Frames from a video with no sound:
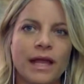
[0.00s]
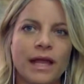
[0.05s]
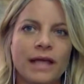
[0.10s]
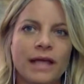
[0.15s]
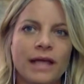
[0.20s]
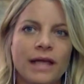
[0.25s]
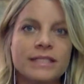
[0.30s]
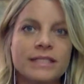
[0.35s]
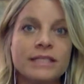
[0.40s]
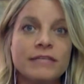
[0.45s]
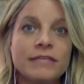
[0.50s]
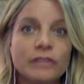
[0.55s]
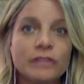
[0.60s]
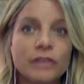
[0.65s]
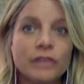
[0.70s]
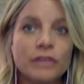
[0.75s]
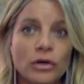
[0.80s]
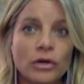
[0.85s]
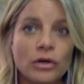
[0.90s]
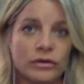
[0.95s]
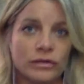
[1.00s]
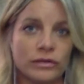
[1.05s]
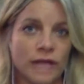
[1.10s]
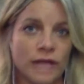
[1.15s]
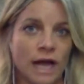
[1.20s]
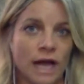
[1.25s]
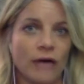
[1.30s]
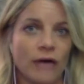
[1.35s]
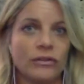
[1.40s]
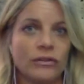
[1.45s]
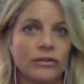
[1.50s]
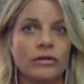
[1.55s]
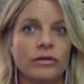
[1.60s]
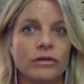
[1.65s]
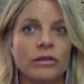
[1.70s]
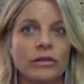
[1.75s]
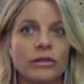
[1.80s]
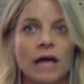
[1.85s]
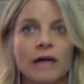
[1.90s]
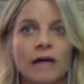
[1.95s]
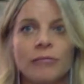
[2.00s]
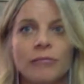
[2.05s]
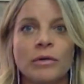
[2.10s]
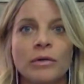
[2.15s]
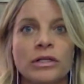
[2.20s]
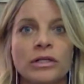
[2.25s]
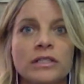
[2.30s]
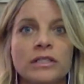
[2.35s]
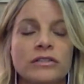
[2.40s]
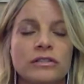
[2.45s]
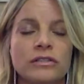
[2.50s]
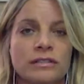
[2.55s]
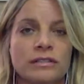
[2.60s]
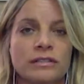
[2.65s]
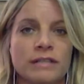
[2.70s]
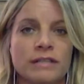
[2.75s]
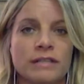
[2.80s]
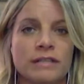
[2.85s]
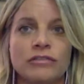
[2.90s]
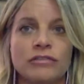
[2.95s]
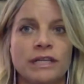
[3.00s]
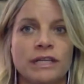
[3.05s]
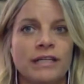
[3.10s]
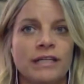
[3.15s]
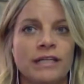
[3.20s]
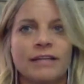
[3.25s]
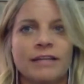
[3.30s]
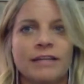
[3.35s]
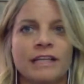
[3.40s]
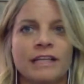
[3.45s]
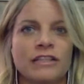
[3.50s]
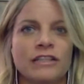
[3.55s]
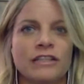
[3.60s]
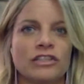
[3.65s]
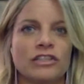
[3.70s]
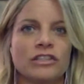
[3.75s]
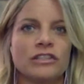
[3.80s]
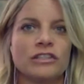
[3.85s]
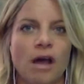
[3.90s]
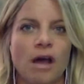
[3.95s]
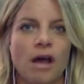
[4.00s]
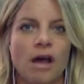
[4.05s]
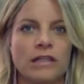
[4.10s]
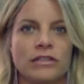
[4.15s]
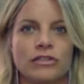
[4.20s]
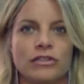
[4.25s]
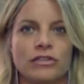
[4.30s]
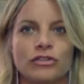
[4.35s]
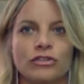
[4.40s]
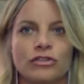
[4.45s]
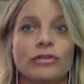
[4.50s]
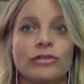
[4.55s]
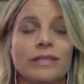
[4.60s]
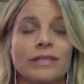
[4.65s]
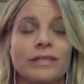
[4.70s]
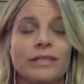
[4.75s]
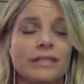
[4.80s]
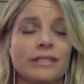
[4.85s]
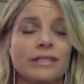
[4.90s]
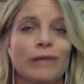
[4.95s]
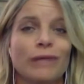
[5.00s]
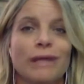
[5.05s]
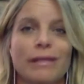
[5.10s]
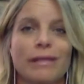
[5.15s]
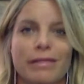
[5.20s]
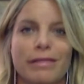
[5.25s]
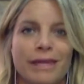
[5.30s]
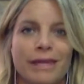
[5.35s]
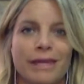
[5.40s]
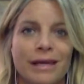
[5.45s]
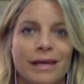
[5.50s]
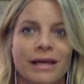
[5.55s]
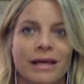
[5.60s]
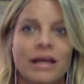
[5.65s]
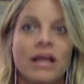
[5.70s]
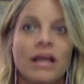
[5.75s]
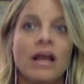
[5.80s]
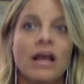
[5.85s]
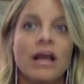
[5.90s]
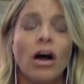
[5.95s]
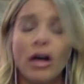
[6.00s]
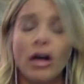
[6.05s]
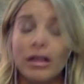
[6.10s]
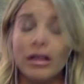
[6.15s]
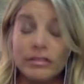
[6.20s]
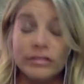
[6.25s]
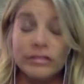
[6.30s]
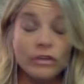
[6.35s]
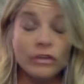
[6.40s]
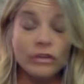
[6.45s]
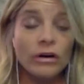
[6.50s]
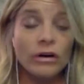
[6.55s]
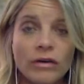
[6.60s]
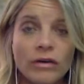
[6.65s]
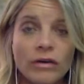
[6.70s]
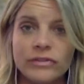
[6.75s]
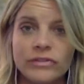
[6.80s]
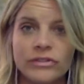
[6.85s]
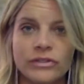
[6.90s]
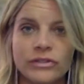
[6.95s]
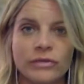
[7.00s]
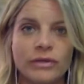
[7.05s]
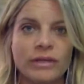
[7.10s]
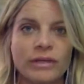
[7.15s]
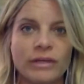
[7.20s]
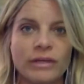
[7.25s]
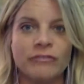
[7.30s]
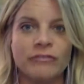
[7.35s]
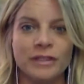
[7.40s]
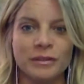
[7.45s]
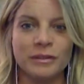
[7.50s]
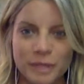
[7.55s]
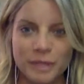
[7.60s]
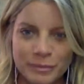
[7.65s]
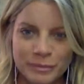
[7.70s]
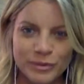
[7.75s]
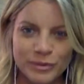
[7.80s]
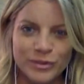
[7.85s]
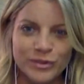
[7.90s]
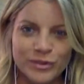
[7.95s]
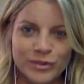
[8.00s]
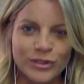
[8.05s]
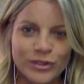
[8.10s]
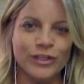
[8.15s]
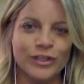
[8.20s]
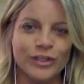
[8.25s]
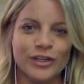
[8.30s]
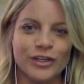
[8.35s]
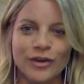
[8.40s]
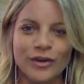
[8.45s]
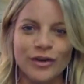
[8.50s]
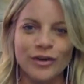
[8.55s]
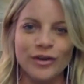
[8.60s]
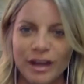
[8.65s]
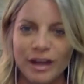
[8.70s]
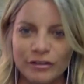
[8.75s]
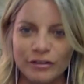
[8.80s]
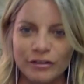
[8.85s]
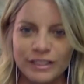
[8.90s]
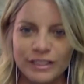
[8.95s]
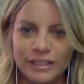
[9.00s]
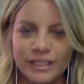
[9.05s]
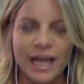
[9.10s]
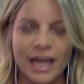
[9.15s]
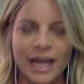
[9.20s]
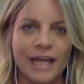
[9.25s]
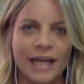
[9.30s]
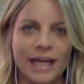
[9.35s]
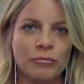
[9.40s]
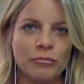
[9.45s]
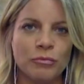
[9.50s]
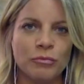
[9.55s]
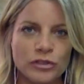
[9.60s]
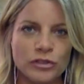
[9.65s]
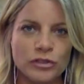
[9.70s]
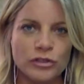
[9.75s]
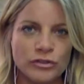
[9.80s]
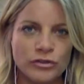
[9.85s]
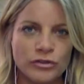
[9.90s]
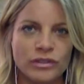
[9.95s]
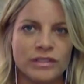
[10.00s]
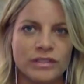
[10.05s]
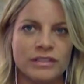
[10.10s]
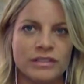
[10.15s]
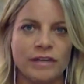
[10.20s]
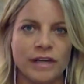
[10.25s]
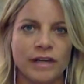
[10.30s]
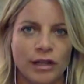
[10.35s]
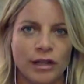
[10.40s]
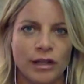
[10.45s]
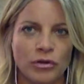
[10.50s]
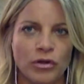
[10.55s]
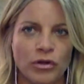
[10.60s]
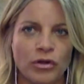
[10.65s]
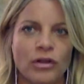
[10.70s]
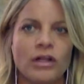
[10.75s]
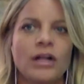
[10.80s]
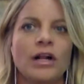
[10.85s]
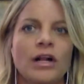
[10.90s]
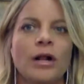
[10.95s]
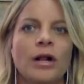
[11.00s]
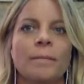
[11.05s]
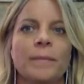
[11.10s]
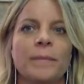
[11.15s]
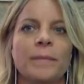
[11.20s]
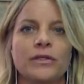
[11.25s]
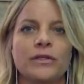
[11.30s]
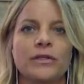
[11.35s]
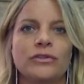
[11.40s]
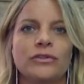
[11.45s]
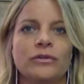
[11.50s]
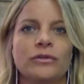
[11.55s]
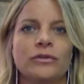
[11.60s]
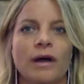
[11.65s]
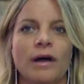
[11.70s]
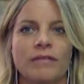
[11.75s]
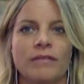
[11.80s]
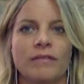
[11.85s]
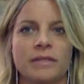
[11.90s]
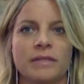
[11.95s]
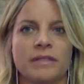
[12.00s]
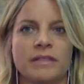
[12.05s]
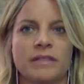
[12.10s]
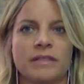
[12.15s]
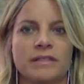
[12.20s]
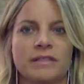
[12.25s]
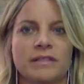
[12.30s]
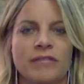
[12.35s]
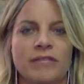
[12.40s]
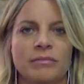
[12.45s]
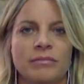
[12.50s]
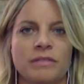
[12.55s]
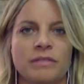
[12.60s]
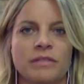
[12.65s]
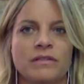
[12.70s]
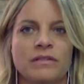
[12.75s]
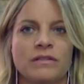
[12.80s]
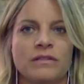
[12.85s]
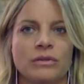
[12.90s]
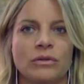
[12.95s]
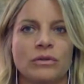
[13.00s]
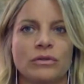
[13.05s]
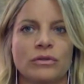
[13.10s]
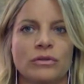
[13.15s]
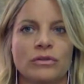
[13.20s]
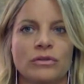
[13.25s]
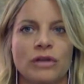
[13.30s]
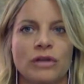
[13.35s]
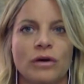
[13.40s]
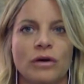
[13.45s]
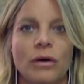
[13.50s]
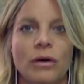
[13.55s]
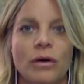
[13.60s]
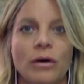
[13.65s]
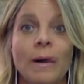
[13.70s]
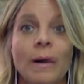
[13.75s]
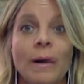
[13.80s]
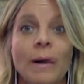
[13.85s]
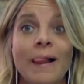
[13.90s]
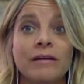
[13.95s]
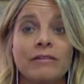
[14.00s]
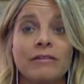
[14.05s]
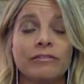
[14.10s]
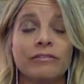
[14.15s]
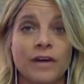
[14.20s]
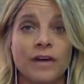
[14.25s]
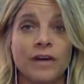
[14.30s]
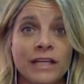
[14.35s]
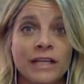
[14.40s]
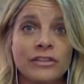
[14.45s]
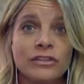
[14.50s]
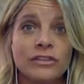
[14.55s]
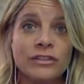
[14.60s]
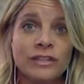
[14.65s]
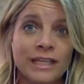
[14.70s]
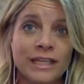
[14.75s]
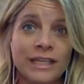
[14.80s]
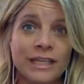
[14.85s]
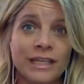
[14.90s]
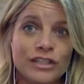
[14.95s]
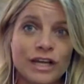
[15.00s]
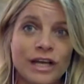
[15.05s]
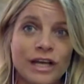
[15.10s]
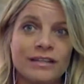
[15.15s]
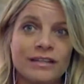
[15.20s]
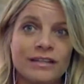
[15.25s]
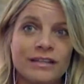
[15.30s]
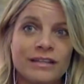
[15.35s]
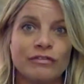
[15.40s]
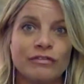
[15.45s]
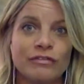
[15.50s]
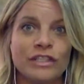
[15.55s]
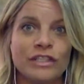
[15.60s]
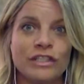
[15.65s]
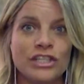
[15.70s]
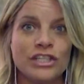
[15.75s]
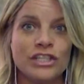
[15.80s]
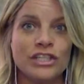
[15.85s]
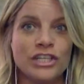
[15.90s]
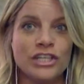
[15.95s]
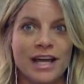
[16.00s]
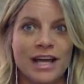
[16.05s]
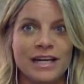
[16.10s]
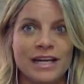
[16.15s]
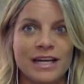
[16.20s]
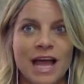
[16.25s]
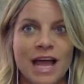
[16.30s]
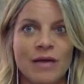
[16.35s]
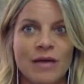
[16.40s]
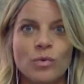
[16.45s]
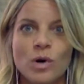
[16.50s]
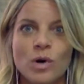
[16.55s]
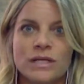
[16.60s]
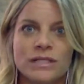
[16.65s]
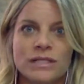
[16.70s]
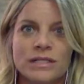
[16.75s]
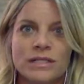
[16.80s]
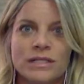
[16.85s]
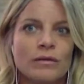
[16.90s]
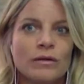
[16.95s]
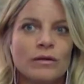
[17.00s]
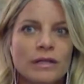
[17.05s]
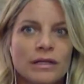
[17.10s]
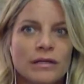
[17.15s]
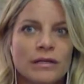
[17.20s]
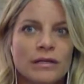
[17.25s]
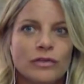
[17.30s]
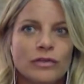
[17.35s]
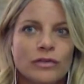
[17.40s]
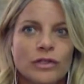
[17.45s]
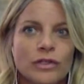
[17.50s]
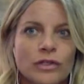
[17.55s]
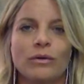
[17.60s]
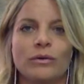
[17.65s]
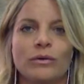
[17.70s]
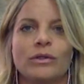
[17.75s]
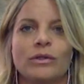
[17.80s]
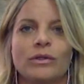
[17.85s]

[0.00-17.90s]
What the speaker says: it's difficult now. A lot of markets are saturated, and that's just the honest truth. It's a great thing. There also infinite people starting yoga every day and more students available, but you do have to be a savvy business owner. So find your niche and differentiate. And what does that look like for you?